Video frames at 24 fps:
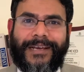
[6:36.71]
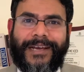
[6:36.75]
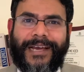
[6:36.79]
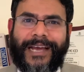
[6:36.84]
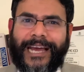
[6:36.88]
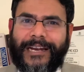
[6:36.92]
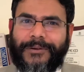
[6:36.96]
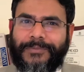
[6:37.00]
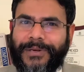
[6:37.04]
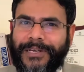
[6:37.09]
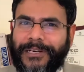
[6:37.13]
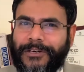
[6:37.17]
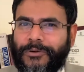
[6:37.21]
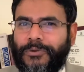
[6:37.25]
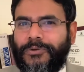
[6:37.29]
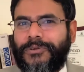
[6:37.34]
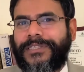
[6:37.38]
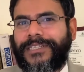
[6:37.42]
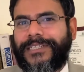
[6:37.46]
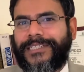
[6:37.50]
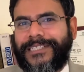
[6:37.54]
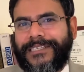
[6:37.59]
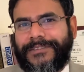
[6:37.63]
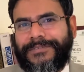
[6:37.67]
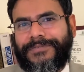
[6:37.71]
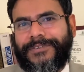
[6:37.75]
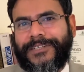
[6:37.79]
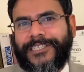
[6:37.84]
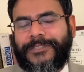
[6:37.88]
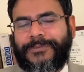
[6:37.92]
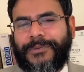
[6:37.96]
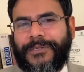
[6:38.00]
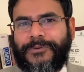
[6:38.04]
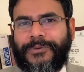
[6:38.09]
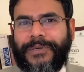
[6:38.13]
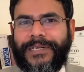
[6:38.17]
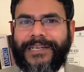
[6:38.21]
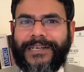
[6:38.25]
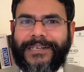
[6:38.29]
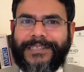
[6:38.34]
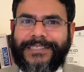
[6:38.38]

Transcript: And we know the difference between a